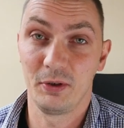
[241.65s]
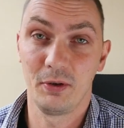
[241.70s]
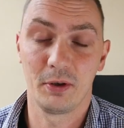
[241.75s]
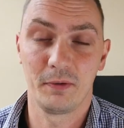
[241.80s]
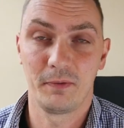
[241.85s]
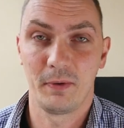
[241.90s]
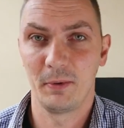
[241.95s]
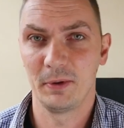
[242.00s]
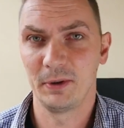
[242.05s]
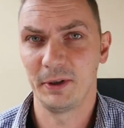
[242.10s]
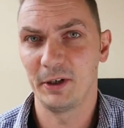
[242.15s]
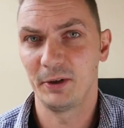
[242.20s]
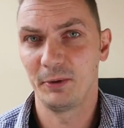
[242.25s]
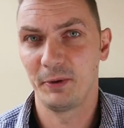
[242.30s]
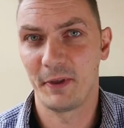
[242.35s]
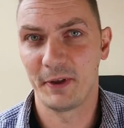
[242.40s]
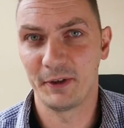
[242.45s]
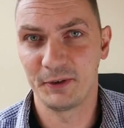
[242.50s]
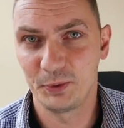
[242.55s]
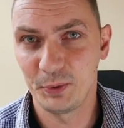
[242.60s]
You're familiar
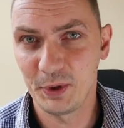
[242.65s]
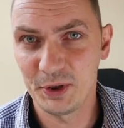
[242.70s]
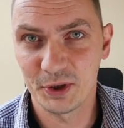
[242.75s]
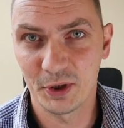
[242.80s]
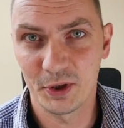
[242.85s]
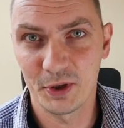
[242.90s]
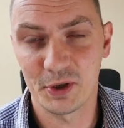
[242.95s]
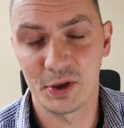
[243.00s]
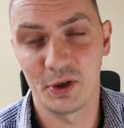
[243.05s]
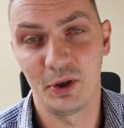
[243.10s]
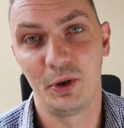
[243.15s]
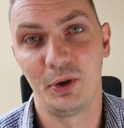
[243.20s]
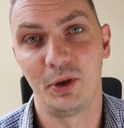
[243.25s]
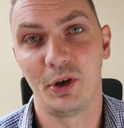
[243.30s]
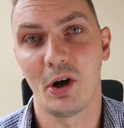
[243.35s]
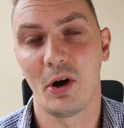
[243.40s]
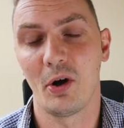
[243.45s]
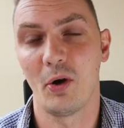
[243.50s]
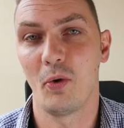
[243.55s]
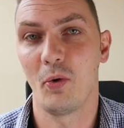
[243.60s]
with this research, you
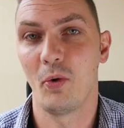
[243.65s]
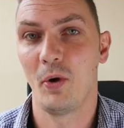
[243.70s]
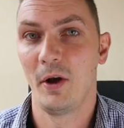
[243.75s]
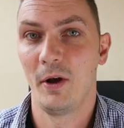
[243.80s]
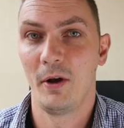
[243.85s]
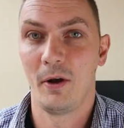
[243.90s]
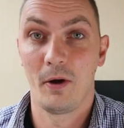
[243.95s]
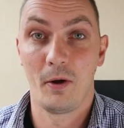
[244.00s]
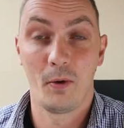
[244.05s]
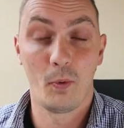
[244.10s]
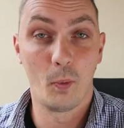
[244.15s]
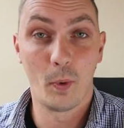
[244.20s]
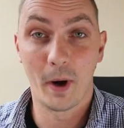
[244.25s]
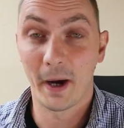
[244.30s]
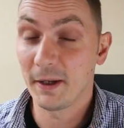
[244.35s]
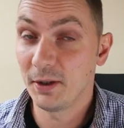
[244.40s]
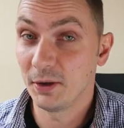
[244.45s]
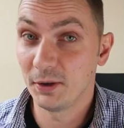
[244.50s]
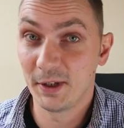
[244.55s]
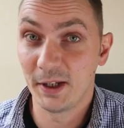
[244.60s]
know
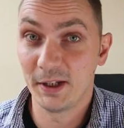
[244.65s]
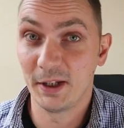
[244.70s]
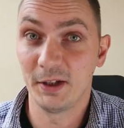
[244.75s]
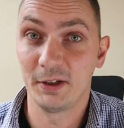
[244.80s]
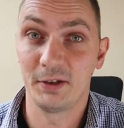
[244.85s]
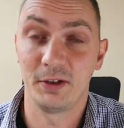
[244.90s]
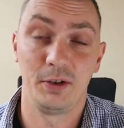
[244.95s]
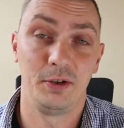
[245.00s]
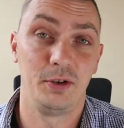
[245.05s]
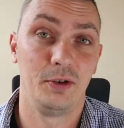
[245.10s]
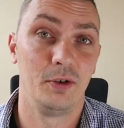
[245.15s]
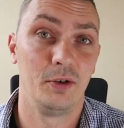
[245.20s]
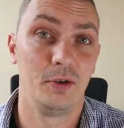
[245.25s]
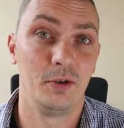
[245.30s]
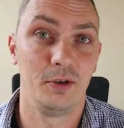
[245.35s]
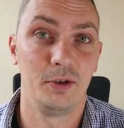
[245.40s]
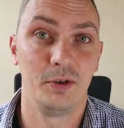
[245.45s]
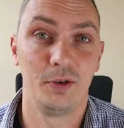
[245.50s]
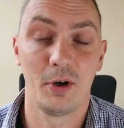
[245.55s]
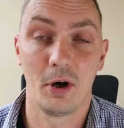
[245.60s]
why you did it,
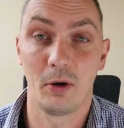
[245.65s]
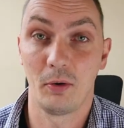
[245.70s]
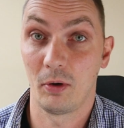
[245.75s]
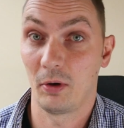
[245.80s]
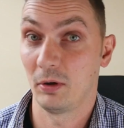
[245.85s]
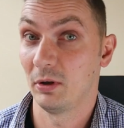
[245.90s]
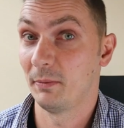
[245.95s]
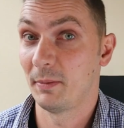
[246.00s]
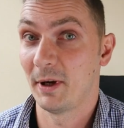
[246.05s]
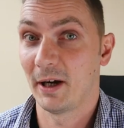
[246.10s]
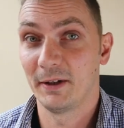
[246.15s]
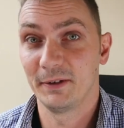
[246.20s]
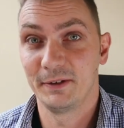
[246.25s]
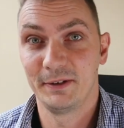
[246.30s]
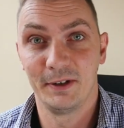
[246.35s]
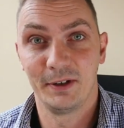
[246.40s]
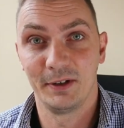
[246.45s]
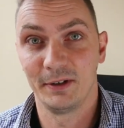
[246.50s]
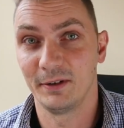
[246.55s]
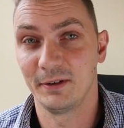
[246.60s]
you know all
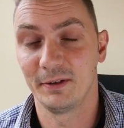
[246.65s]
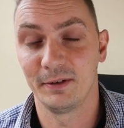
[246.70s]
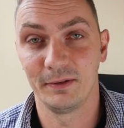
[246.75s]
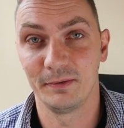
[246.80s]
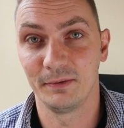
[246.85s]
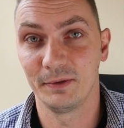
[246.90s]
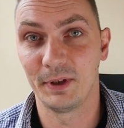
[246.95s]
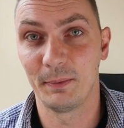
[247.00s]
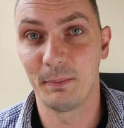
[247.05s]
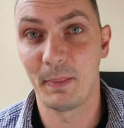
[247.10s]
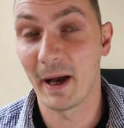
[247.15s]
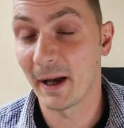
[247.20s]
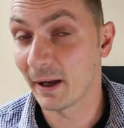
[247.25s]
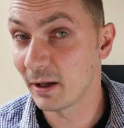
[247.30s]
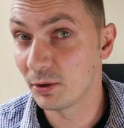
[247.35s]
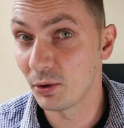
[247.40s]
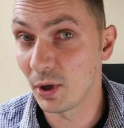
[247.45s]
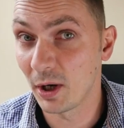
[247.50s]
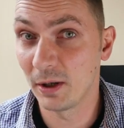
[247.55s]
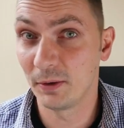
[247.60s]
about the
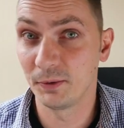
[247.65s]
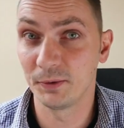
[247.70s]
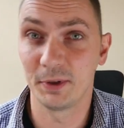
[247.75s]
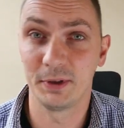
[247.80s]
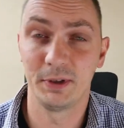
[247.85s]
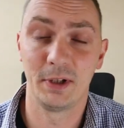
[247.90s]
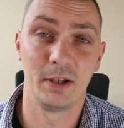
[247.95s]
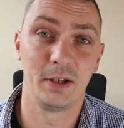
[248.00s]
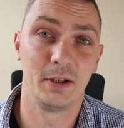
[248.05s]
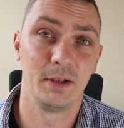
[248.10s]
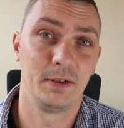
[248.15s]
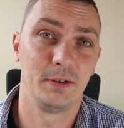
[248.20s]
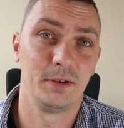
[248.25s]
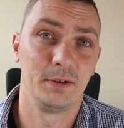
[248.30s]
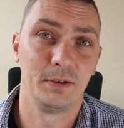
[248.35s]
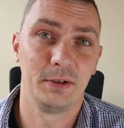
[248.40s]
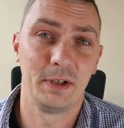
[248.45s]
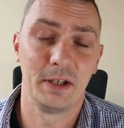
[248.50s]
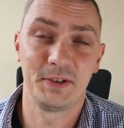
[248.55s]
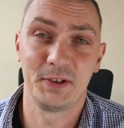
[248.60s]
background, the
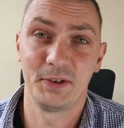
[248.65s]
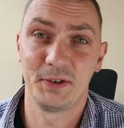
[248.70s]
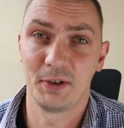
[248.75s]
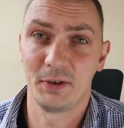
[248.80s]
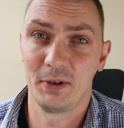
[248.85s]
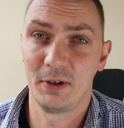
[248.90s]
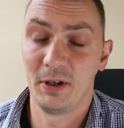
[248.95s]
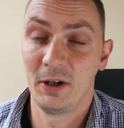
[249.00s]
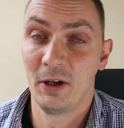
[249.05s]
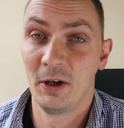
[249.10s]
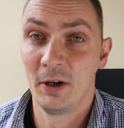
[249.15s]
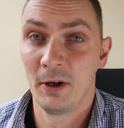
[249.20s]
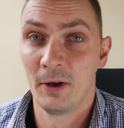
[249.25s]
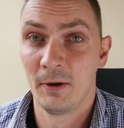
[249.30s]
necessary